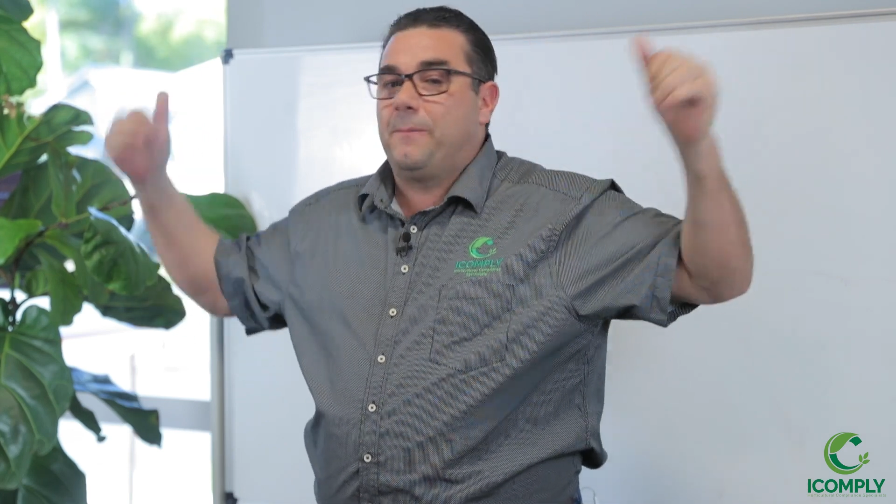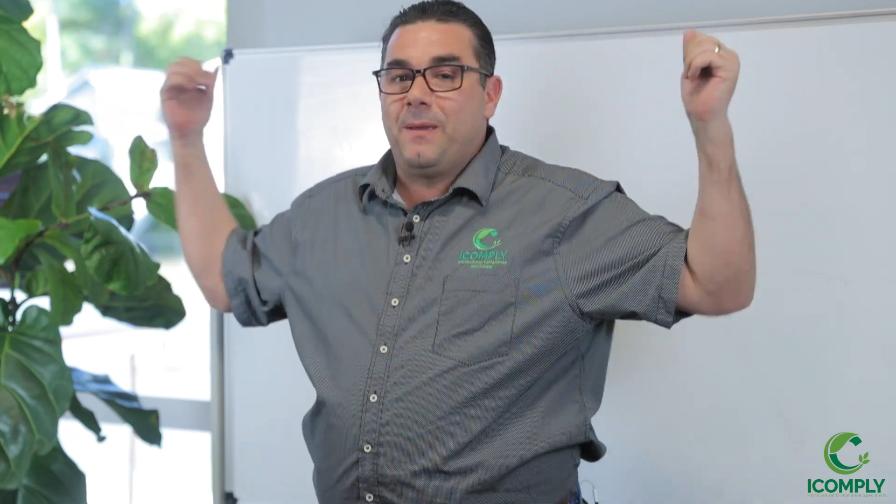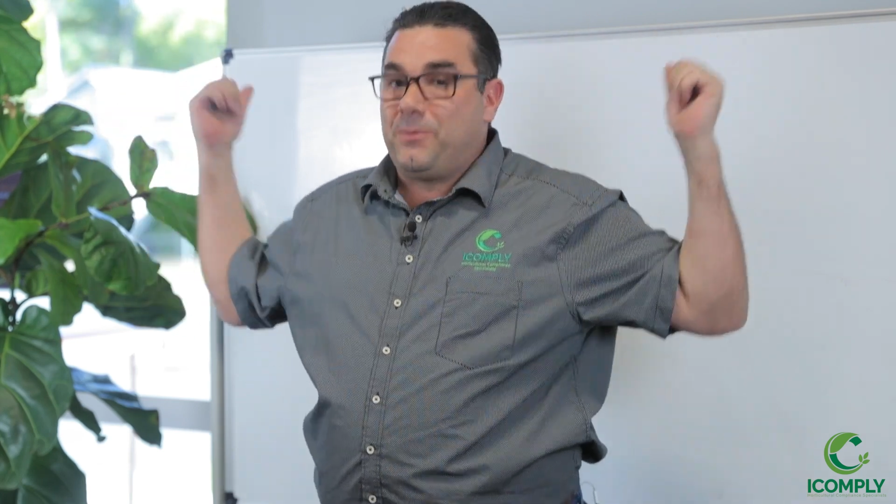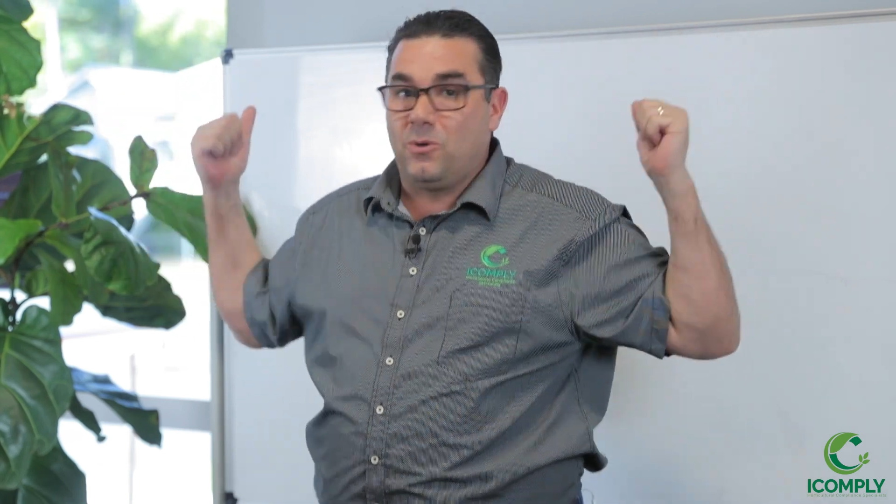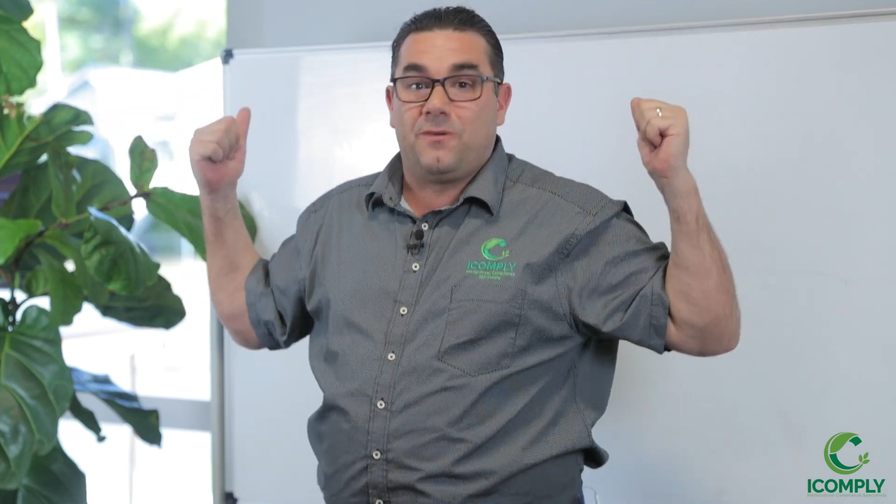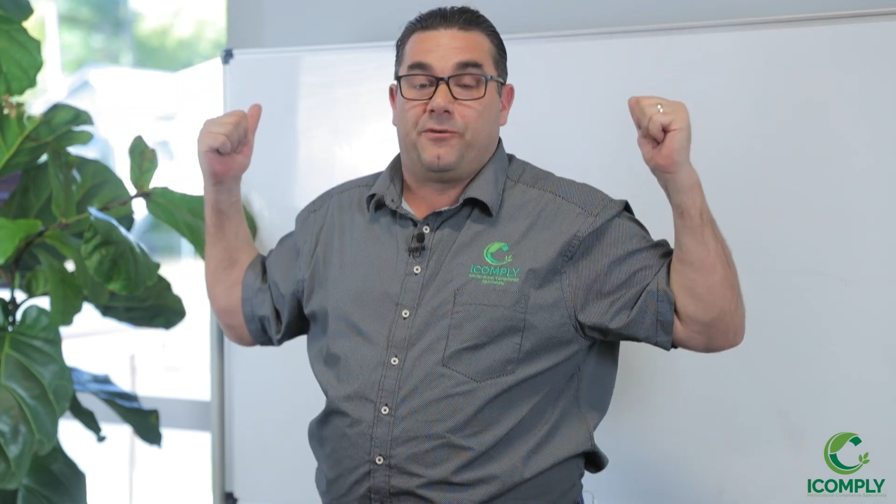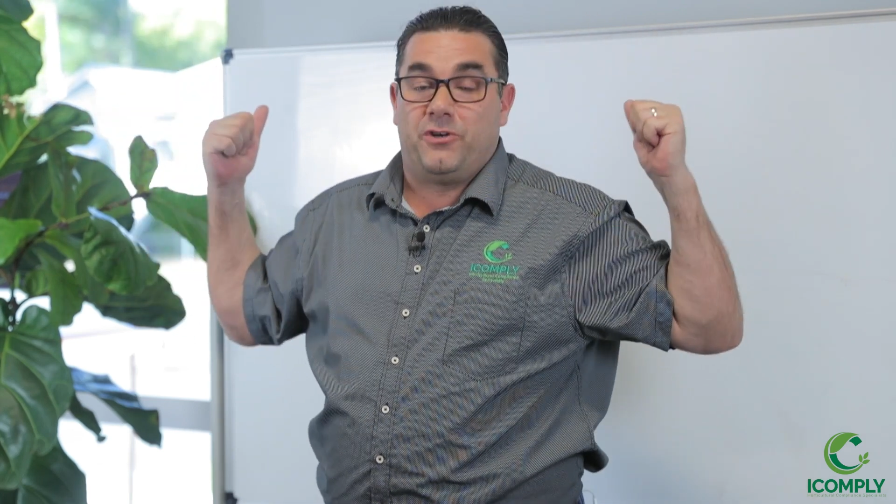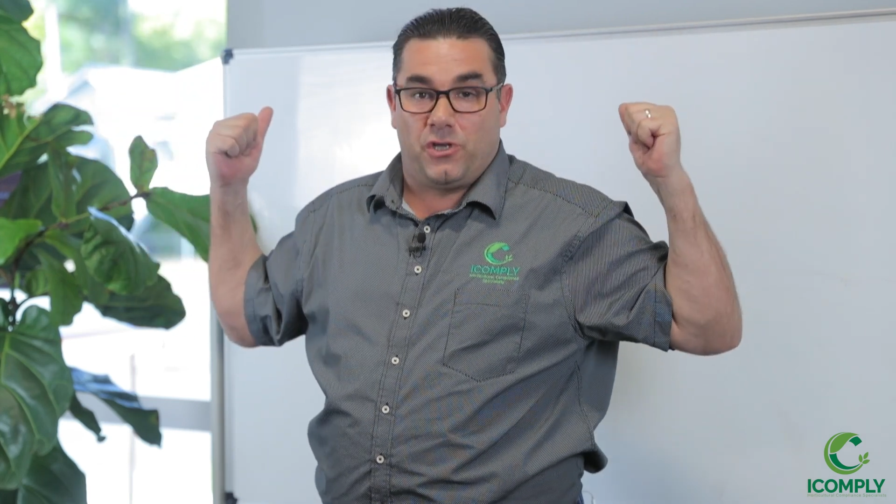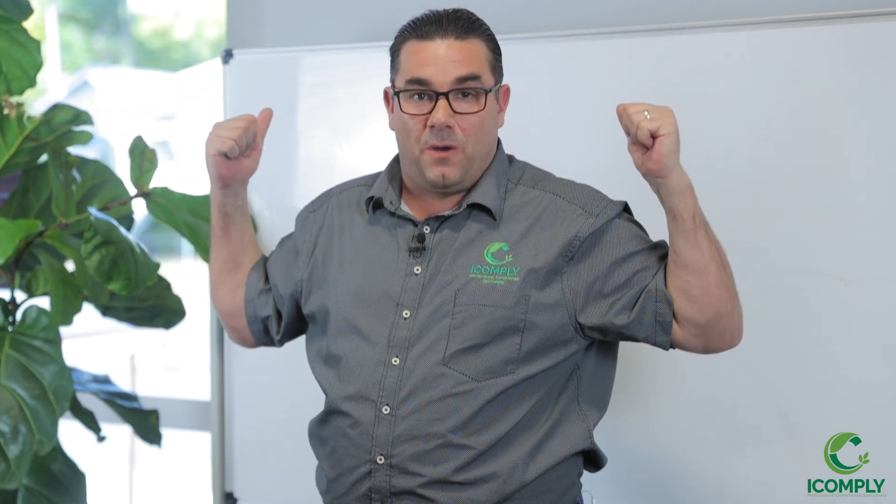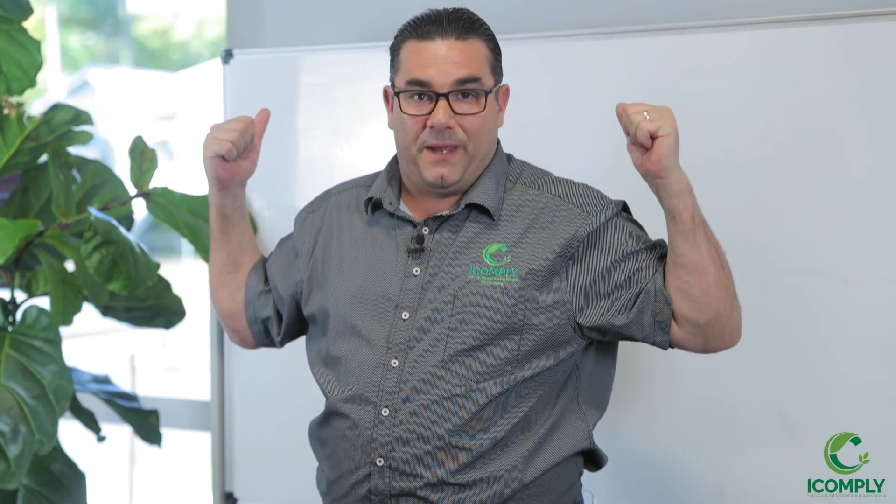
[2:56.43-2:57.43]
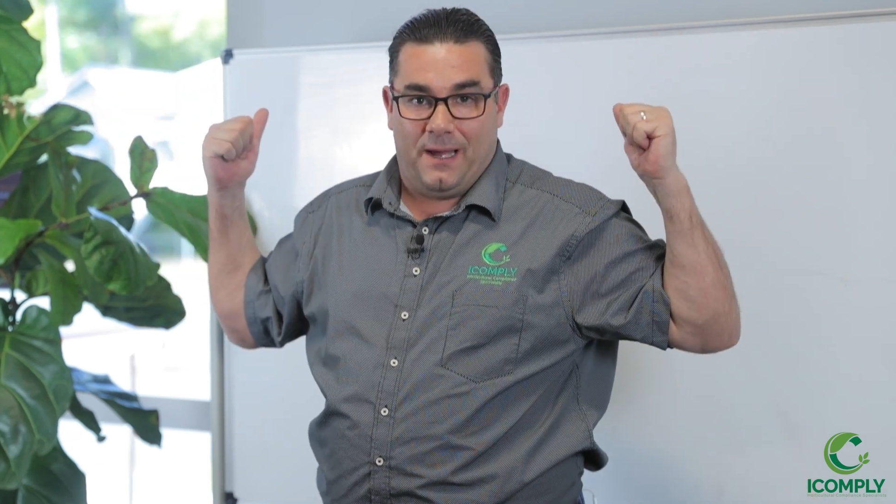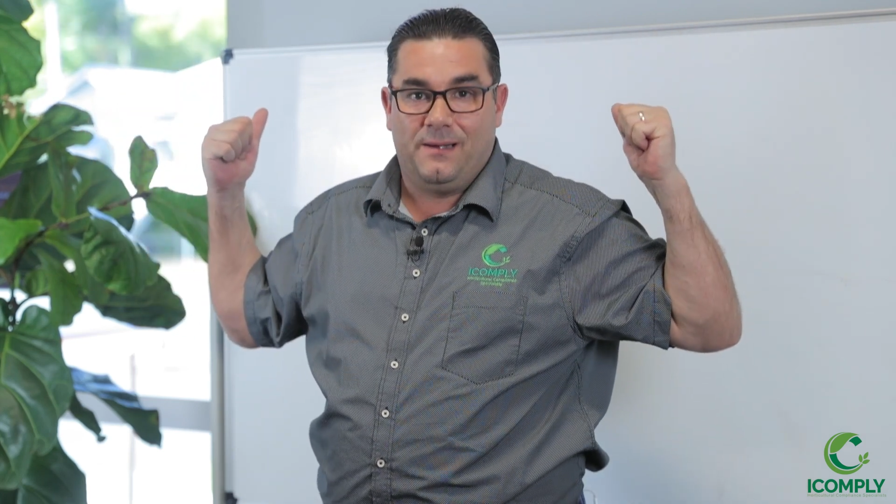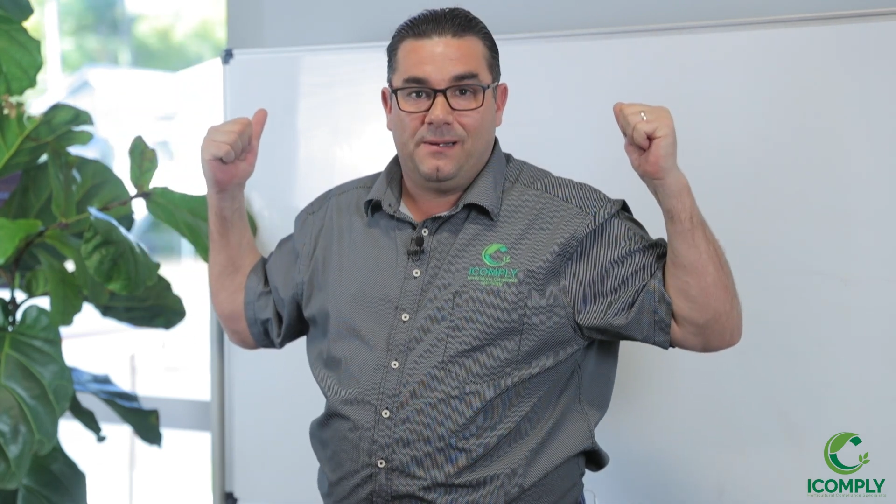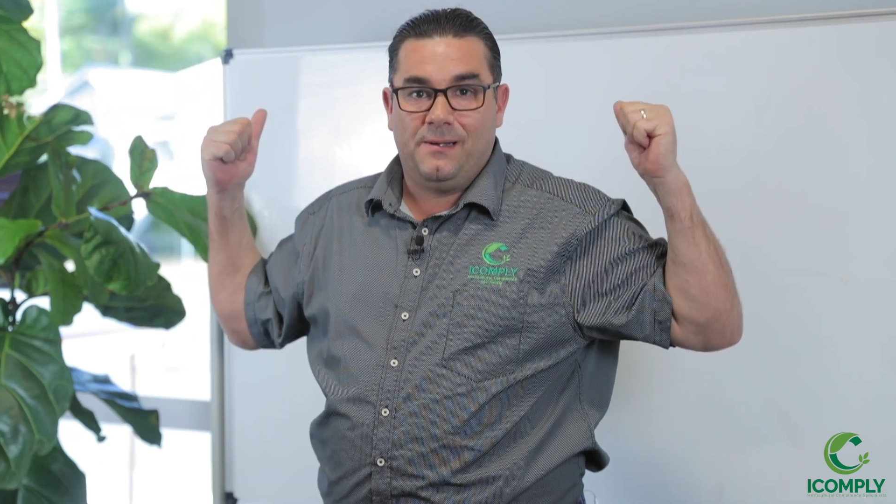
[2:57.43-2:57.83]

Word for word: of people looking for a job here.